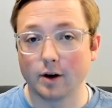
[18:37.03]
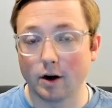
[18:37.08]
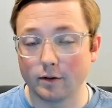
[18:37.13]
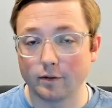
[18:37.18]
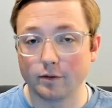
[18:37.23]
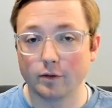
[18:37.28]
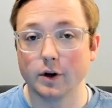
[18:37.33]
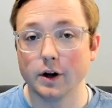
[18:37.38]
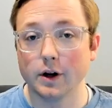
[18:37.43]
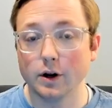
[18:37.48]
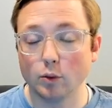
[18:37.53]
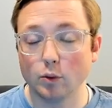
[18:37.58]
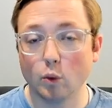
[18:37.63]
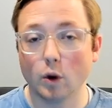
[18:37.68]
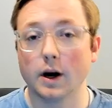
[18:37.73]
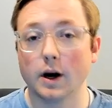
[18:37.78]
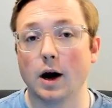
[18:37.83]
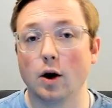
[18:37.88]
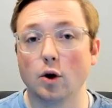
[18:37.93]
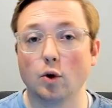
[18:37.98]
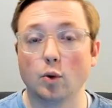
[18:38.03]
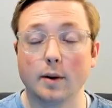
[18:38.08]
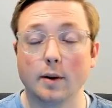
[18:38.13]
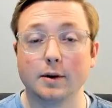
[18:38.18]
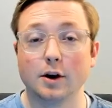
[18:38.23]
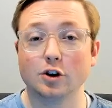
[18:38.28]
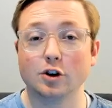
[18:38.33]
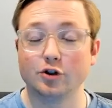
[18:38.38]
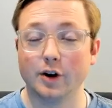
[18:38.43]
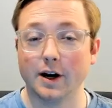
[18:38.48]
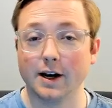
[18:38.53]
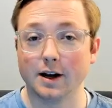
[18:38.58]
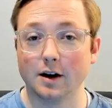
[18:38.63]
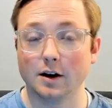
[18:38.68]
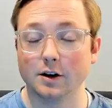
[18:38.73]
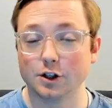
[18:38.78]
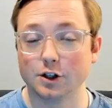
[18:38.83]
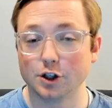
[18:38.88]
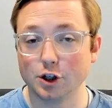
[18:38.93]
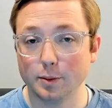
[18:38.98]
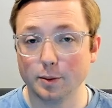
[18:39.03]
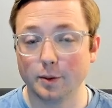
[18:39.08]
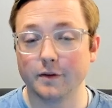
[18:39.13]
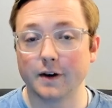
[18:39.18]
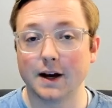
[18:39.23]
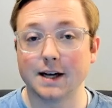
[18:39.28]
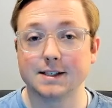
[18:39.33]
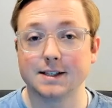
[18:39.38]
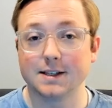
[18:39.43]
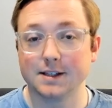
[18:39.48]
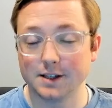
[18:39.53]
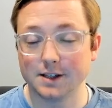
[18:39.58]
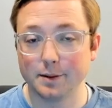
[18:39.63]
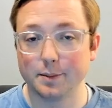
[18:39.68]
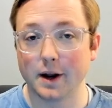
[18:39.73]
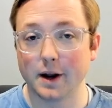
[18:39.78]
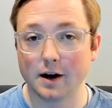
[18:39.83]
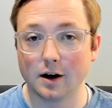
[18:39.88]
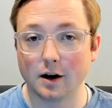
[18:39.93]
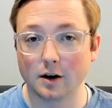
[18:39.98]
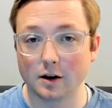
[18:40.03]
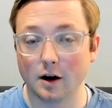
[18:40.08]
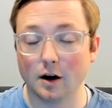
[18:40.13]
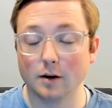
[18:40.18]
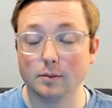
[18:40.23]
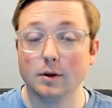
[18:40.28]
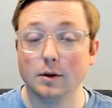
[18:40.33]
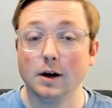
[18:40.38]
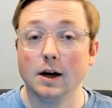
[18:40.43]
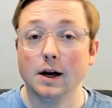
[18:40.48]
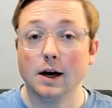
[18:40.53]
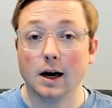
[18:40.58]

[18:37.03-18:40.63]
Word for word: our free one hour webinar training on superfastcpa.com.